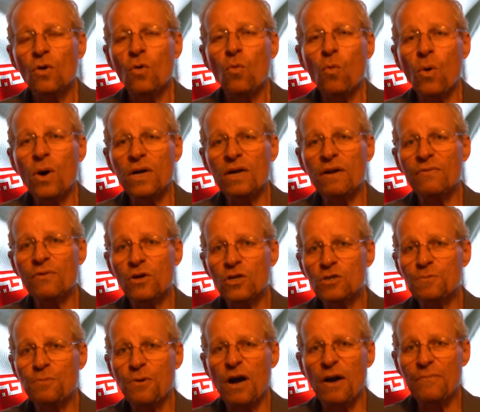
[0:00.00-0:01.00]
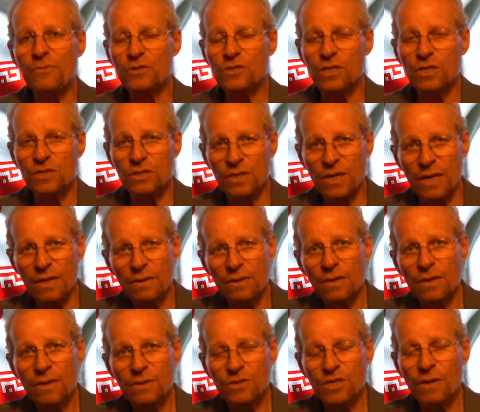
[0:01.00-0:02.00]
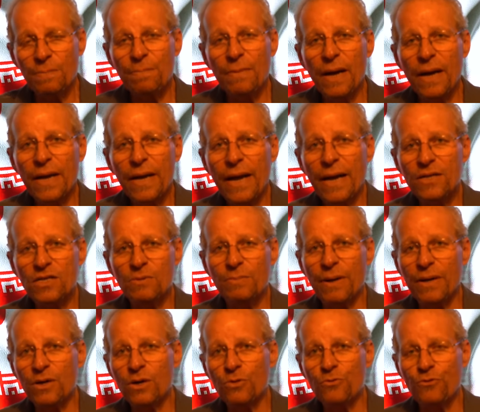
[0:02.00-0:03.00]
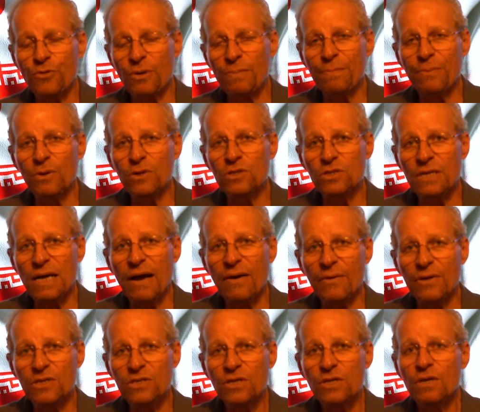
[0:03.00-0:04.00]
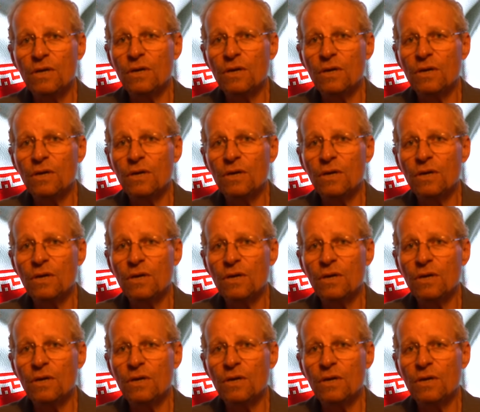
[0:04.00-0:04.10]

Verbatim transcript: One of those prophecies, and I tip my hat to my good friend Bill Salus.